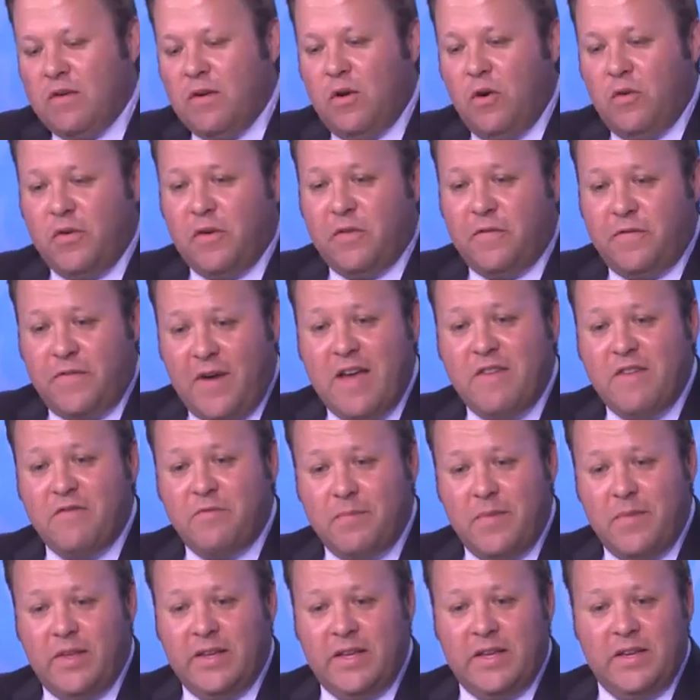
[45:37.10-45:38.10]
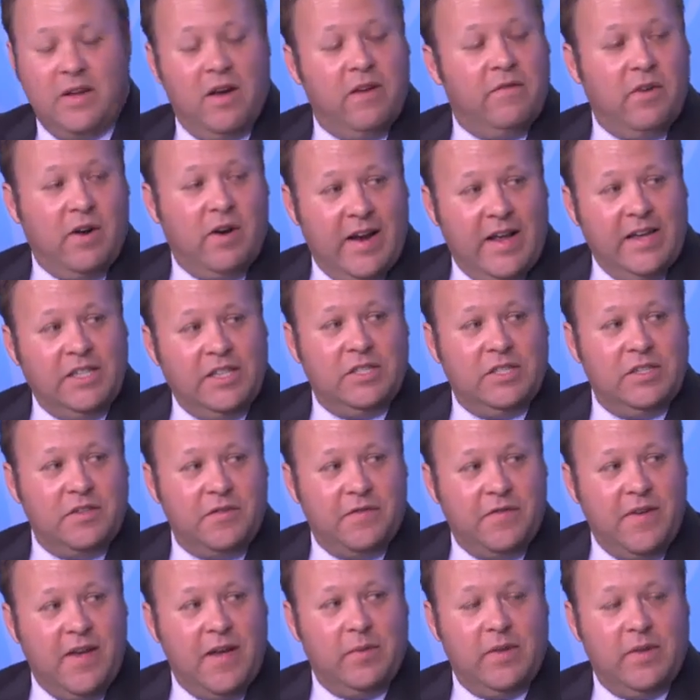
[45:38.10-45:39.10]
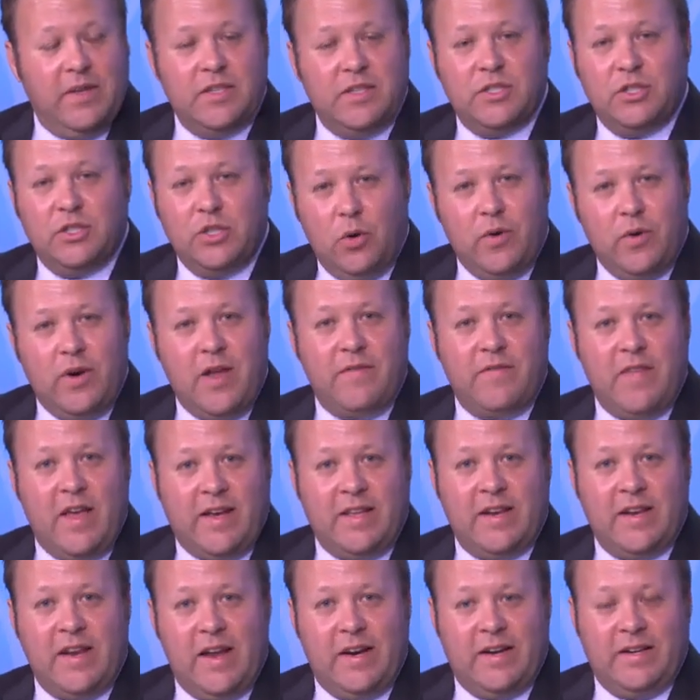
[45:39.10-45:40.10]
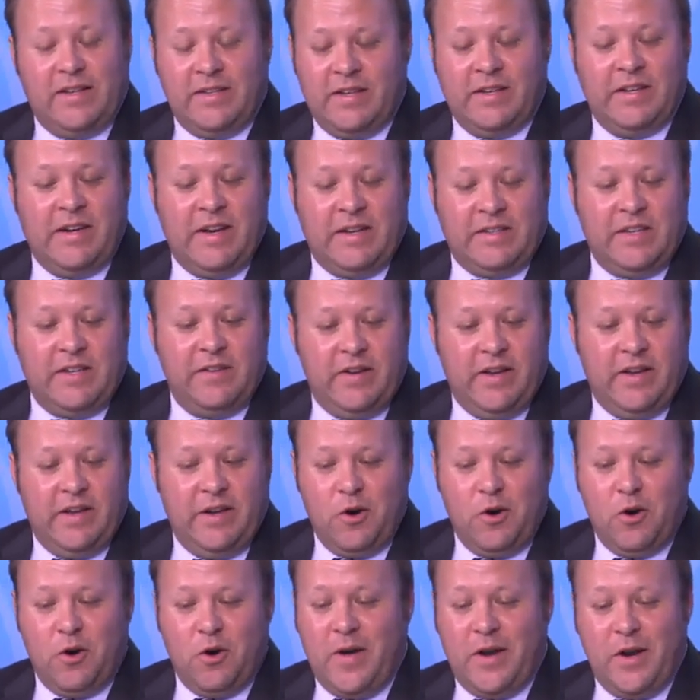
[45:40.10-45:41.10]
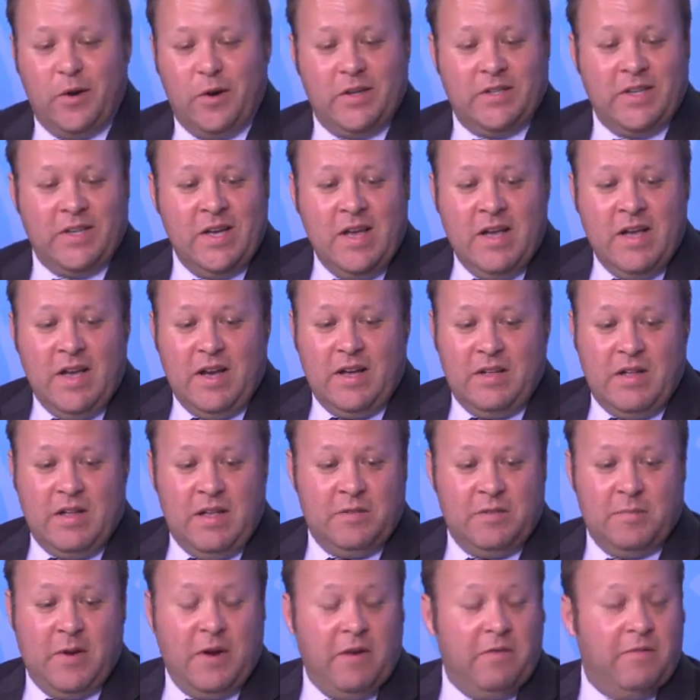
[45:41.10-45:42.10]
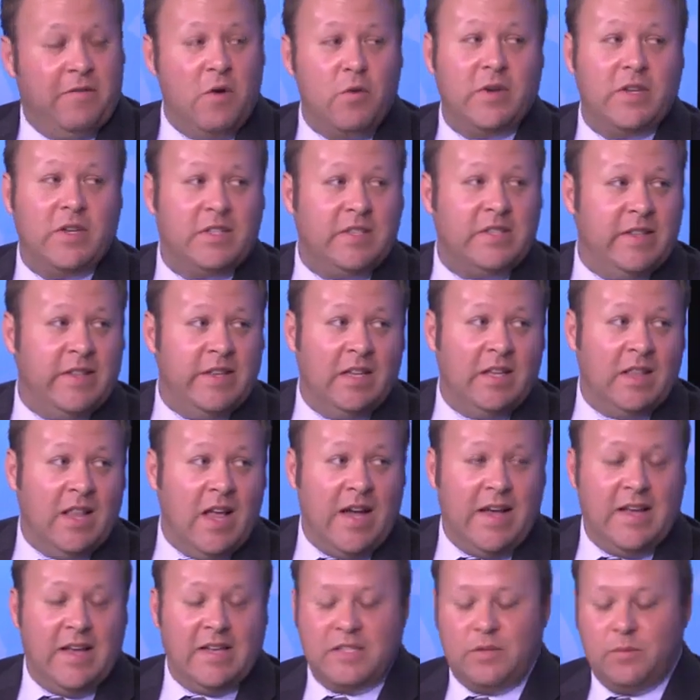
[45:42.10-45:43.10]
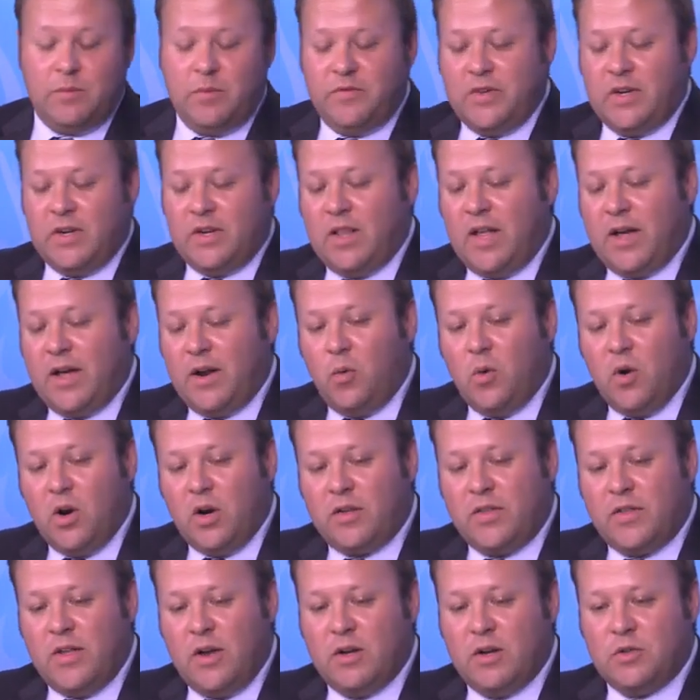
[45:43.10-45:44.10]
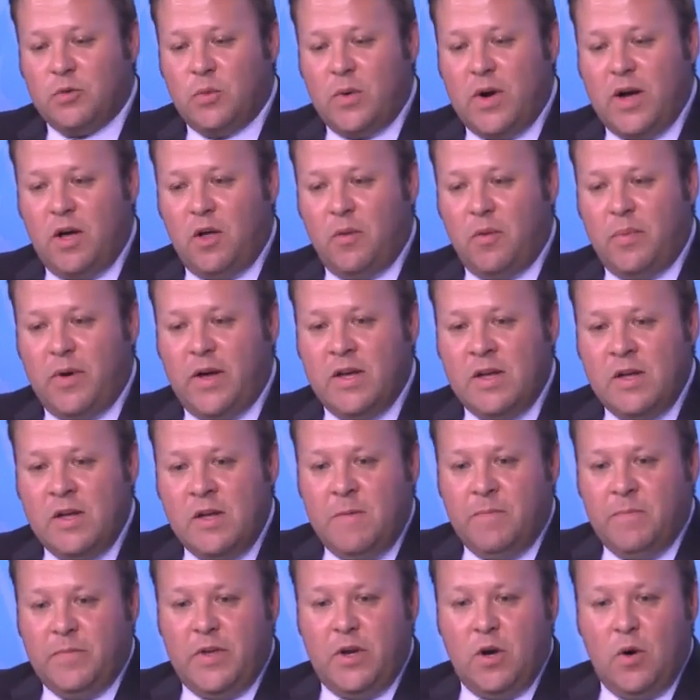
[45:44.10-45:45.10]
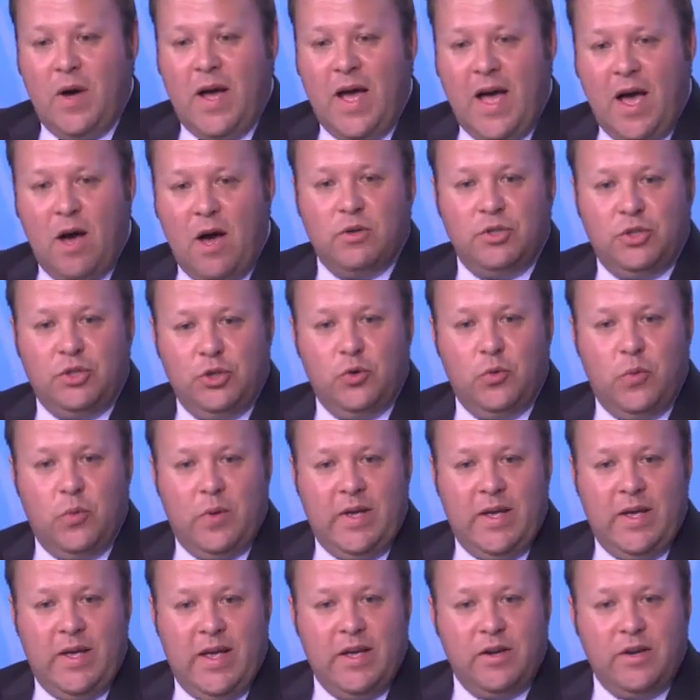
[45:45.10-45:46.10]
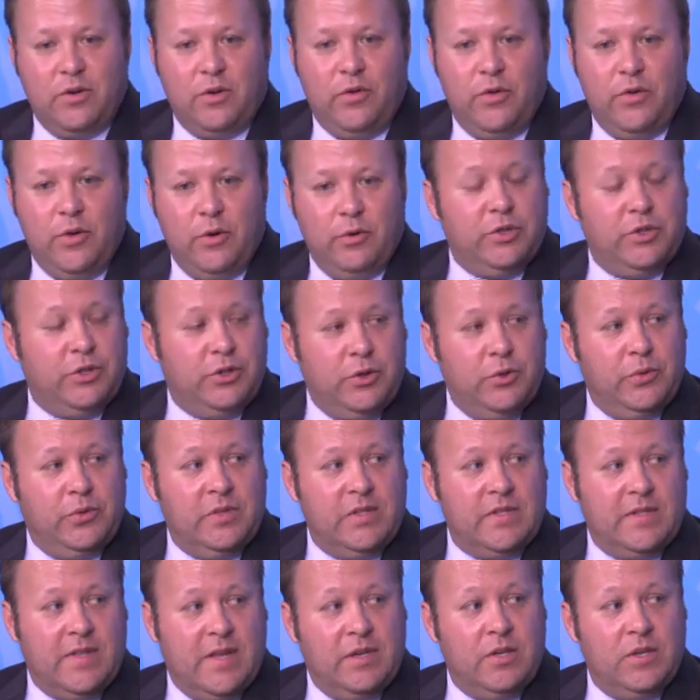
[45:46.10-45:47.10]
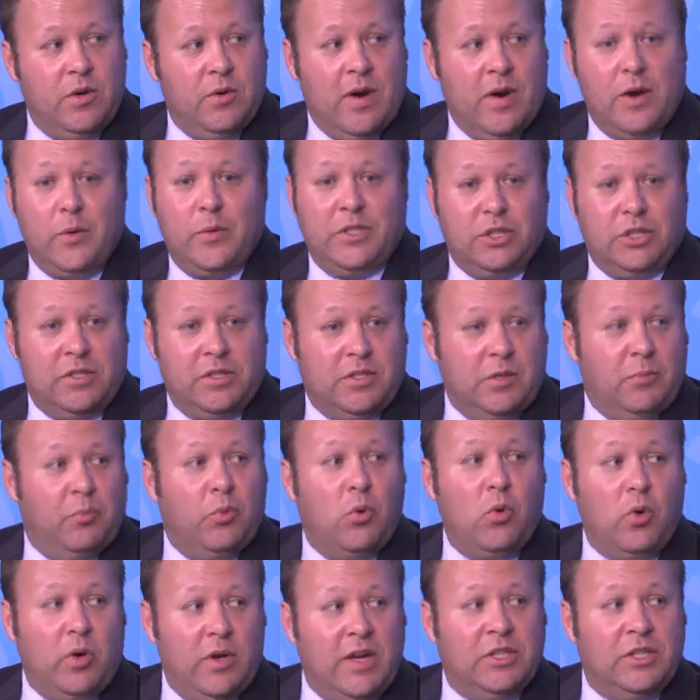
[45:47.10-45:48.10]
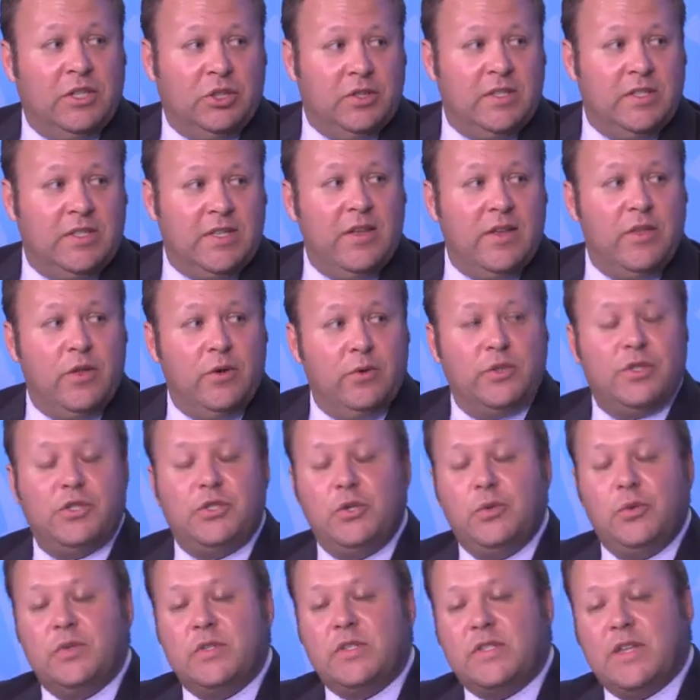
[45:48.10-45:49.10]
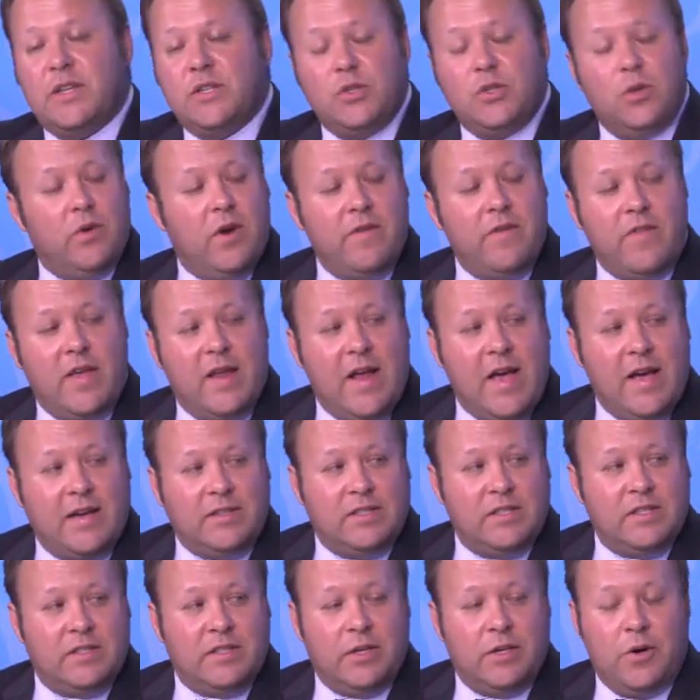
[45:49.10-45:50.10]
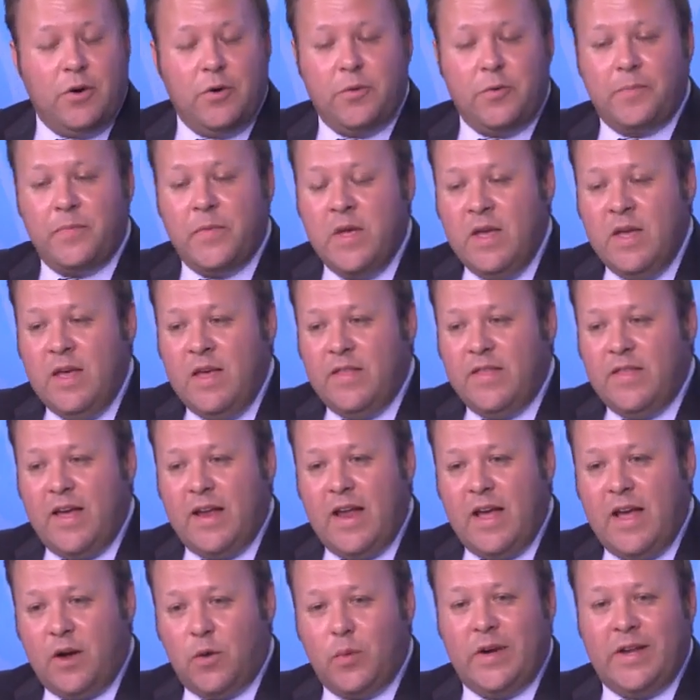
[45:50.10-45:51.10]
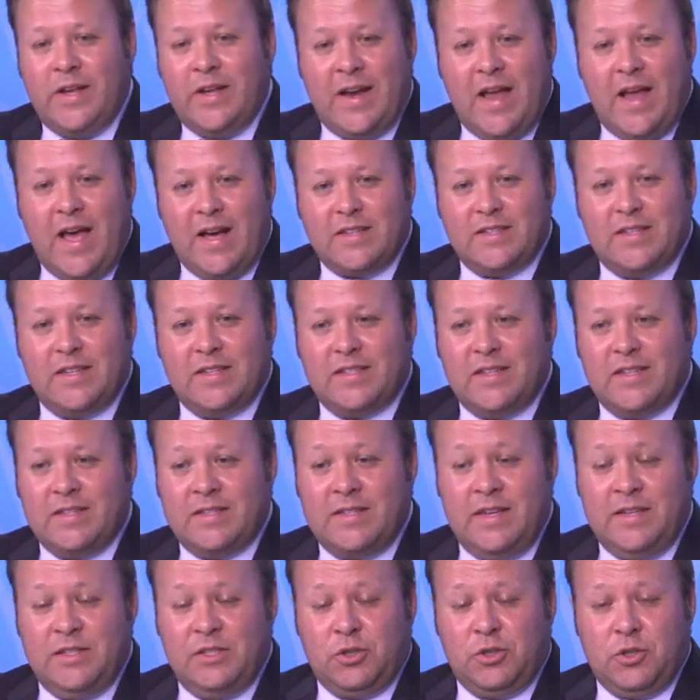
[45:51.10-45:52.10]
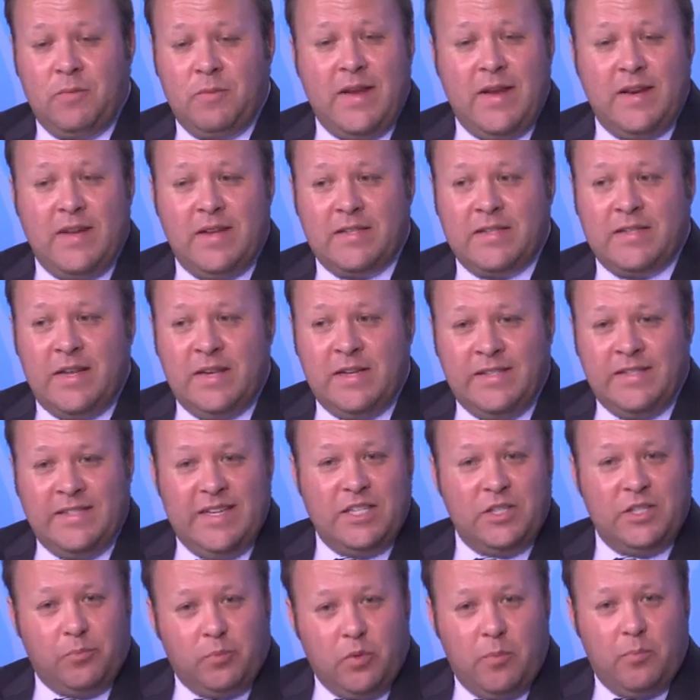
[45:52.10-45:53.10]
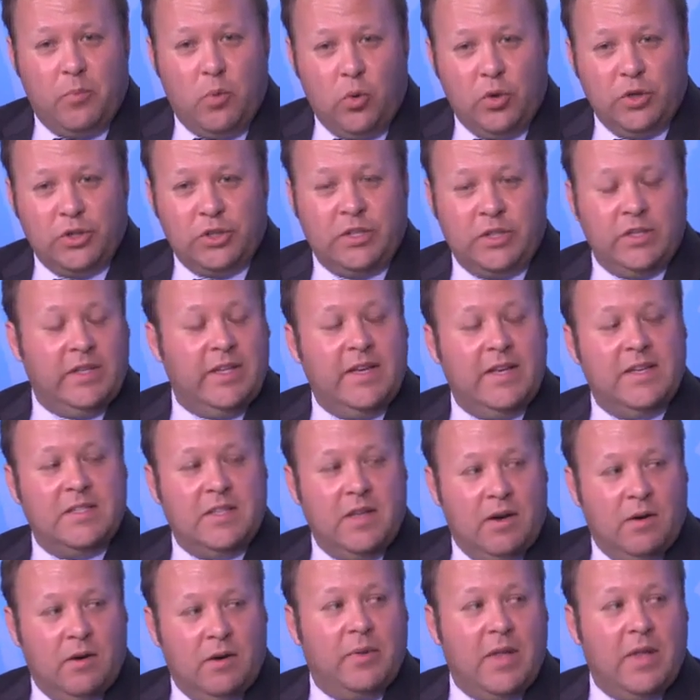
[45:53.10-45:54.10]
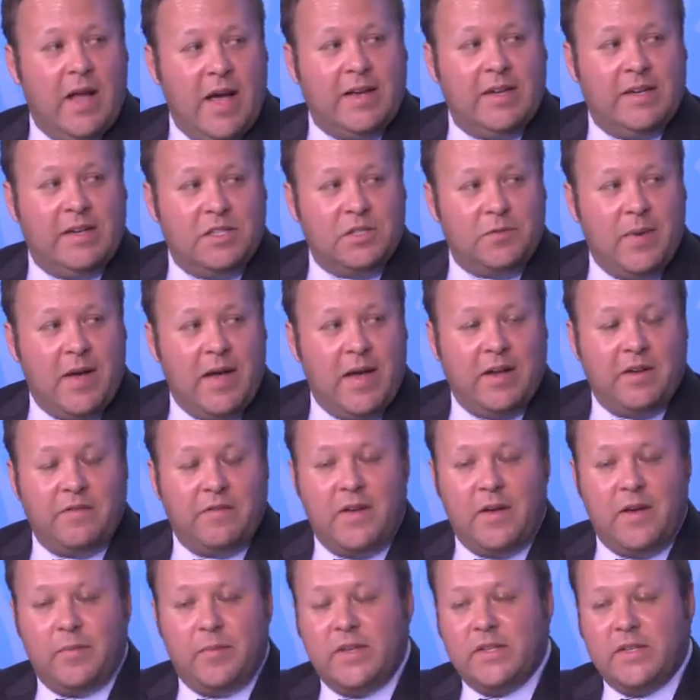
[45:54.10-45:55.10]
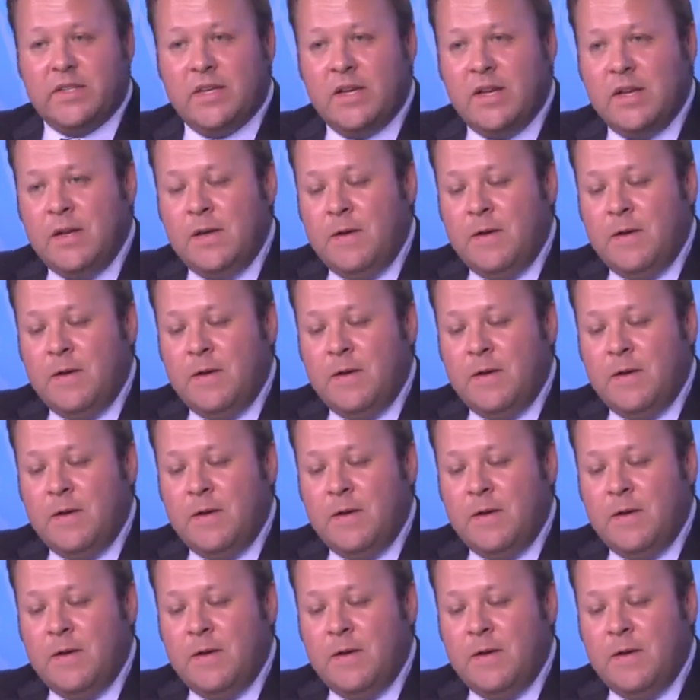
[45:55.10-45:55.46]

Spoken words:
over 5 million of our nation's families don't have that connectivity at home. I know it's been a focus of the Alliance, and we've done a lot of work there as well. But how do we handle those students that don't? How do we support, I should say, those students that don't have that access at home? That equity and access is tremendous, and disproportionately, it's our Black and Hispanic families.